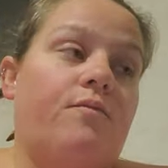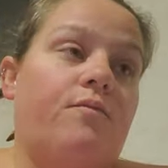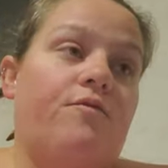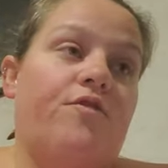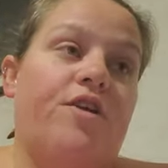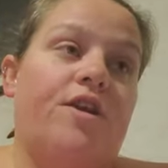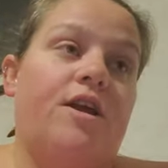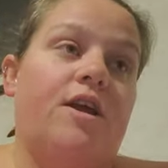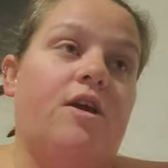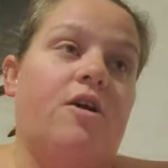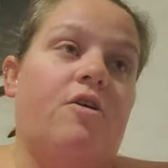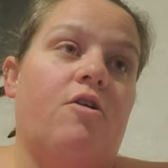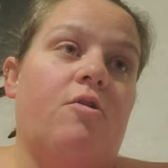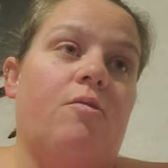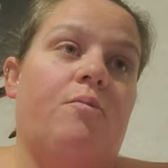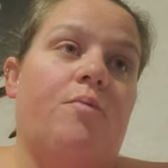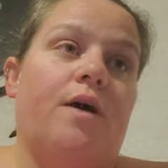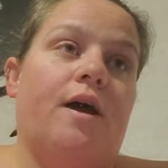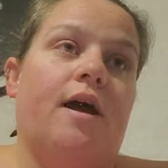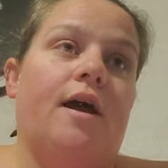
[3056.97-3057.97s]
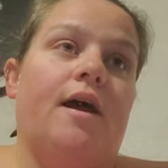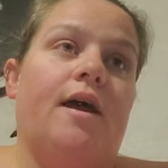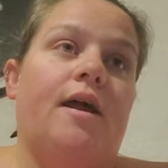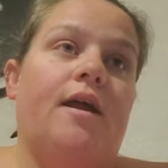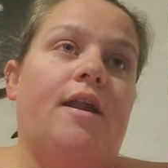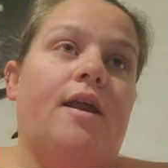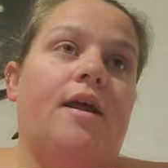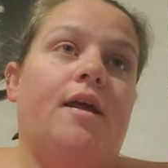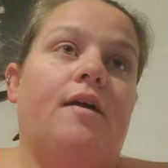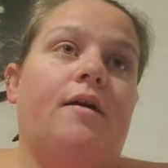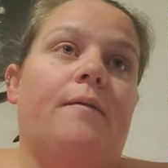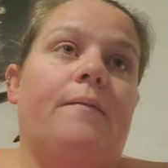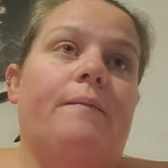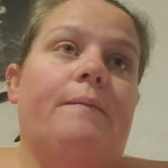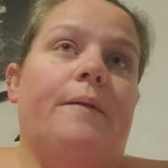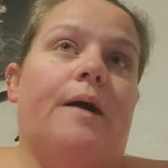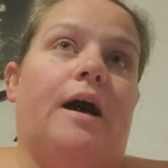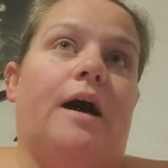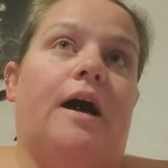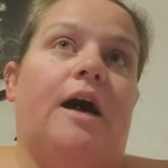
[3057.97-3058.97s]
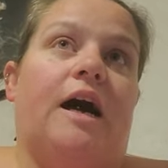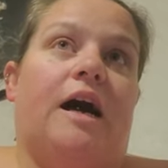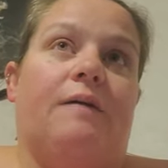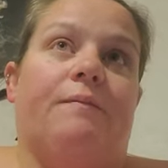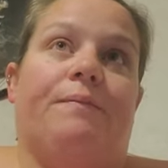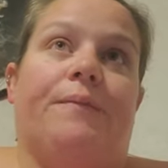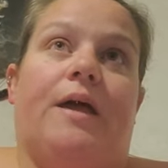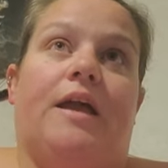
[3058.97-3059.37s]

video, but um,